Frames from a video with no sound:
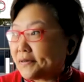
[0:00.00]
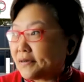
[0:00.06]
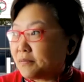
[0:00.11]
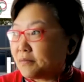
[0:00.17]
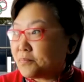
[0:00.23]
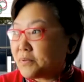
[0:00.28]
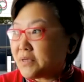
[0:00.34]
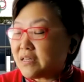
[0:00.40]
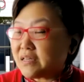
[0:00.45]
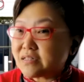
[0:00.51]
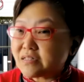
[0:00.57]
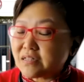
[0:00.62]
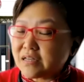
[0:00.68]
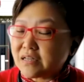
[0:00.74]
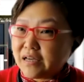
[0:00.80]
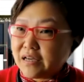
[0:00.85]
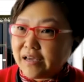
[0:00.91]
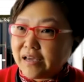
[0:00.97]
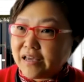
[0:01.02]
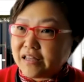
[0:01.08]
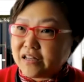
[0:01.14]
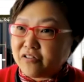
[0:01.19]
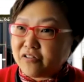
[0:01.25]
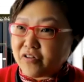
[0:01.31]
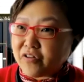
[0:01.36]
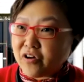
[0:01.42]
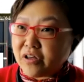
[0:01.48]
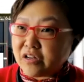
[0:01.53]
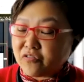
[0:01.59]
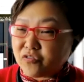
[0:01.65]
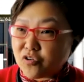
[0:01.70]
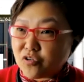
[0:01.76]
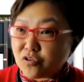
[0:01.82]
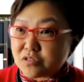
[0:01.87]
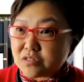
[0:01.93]
peace, and
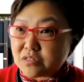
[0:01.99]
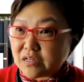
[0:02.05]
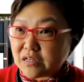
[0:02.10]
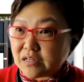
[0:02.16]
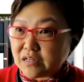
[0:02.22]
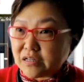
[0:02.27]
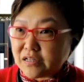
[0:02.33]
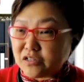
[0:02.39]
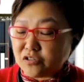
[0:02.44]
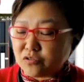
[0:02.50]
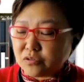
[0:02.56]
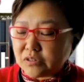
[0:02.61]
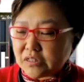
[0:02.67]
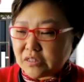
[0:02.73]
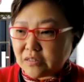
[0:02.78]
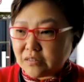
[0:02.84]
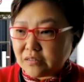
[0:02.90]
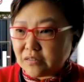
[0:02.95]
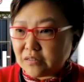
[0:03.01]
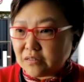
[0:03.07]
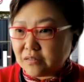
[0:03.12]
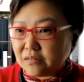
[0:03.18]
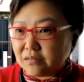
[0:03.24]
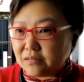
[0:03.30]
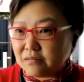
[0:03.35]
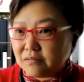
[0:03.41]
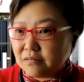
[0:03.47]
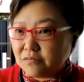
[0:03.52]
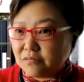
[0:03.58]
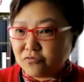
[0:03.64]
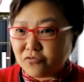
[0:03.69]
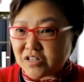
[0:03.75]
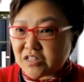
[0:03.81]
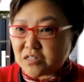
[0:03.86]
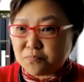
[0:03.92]
of course, the
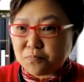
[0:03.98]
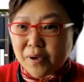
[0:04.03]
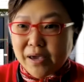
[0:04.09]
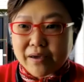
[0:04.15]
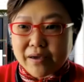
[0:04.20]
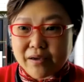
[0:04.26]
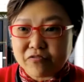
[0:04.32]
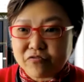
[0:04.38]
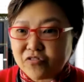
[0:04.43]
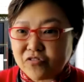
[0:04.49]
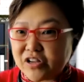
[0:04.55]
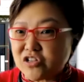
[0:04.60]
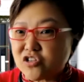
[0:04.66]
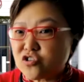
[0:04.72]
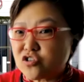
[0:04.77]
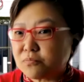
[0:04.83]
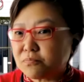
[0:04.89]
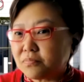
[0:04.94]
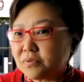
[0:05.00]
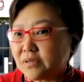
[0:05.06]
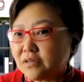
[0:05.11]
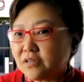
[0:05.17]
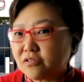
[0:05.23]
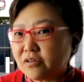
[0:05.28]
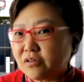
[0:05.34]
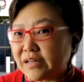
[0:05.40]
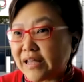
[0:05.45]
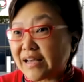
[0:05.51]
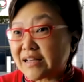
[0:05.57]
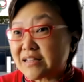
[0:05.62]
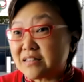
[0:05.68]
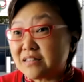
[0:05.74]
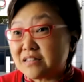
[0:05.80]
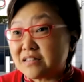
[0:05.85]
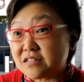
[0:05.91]
respect, friendship, and
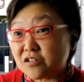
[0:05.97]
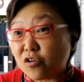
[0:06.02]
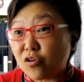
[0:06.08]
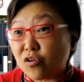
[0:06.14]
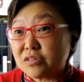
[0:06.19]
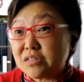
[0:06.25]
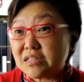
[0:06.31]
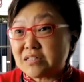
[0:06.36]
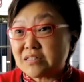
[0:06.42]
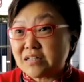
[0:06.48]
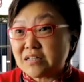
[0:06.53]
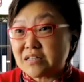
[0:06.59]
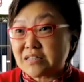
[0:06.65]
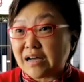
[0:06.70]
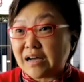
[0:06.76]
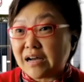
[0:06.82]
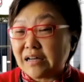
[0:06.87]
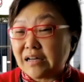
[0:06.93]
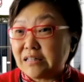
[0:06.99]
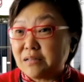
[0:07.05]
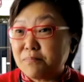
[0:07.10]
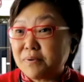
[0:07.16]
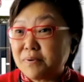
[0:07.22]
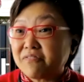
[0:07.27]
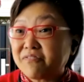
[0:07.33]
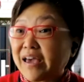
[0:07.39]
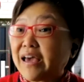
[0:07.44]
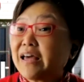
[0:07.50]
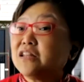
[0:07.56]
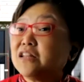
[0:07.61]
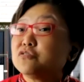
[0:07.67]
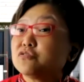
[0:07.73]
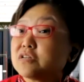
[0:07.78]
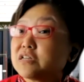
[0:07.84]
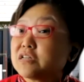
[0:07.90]
excellence. All these things are Olympic
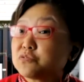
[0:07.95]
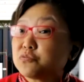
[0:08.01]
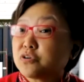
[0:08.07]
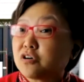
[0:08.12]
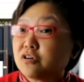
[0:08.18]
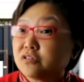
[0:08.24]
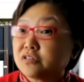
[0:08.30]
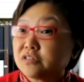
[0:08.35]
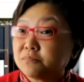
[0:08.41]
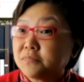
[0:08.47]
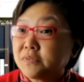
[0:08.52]
values, as we call them.